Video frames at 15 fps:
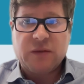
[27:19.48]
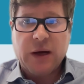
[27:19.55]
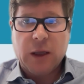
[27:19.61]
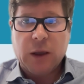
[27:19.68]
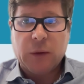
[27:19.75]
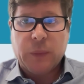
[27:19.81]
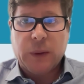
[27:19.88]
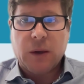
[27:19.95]

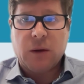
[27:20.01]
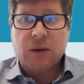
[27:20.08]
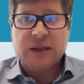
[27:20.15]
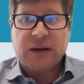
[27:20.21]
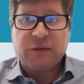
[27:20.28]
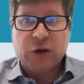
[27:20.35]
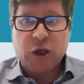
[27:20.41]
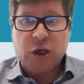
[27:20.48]
develop along
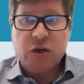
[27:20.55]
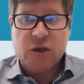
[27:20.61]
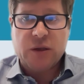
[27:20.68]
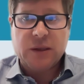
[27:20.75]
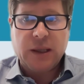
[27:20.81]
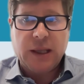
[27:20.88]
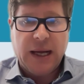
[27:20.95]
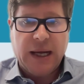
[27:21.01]

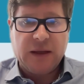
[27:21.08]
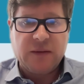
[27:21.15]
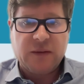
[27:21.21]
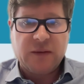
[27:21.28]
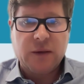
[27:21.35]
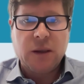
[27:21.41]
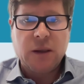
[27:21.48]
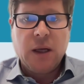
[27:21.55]
divergent
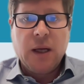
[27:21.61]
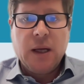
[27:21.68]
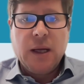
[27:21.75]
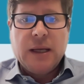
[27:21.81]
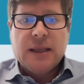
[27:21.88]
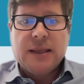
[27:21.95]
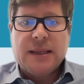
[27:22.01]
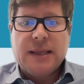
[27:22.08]
lines,
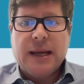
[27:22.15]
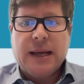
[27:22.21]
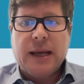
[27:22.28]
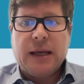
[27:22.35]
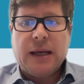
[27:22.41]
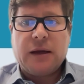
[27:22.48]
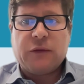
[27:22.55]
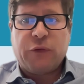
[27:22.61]

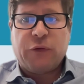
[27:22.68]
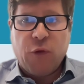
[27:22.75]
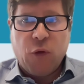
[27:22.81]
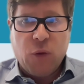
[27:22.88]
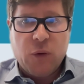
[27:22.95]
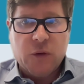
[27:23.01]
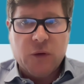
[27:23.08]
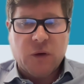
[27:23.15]
they
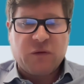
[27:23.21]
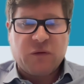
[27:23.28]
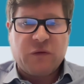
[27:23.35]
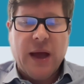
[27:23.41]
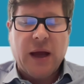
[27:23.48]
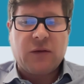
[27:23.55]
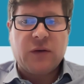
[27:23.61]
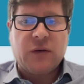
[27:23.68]
focus on
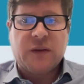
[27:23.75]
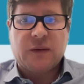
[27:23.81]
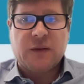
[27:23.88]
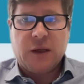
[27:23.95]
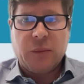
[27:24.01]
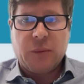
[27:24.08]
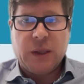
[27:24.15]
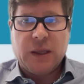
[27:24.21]
very
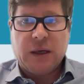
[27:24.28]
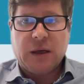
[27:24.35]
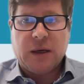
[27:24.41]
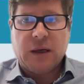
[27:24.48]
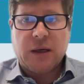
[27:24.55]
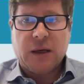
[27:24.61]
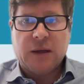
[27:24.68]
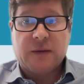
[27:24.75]

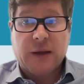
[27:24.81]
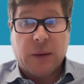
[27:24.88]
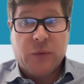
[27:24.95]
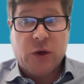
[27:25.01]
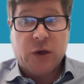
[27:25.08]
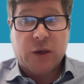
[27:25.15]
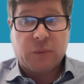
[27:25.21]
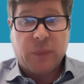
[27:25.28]
similar
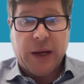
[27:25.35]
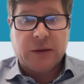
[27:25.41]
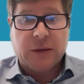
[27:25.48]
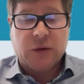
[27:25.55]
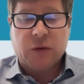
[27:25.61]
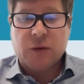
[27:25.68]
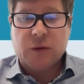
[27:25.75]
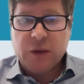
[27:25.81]
subject matter.
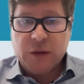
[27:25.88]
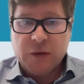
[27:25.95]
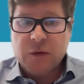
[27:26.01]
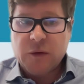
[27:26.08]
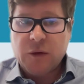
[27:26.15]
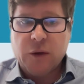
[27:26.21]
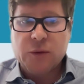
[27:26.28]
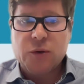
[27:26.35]
So this is
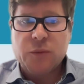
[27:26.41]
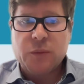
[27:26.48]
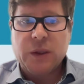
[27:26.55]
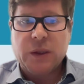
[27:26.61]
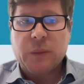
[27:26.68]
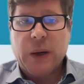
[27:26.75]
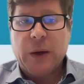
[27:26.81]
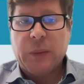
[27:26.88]
going to be, in
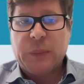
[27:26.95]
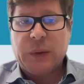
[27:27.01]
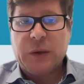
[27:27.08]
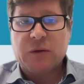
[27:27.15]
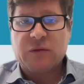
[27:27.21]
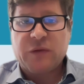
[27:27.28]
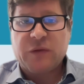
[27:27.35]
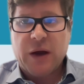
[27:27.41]
my
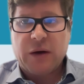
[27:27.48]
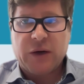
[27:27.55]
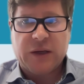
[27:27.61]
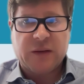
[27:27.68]
opinion, very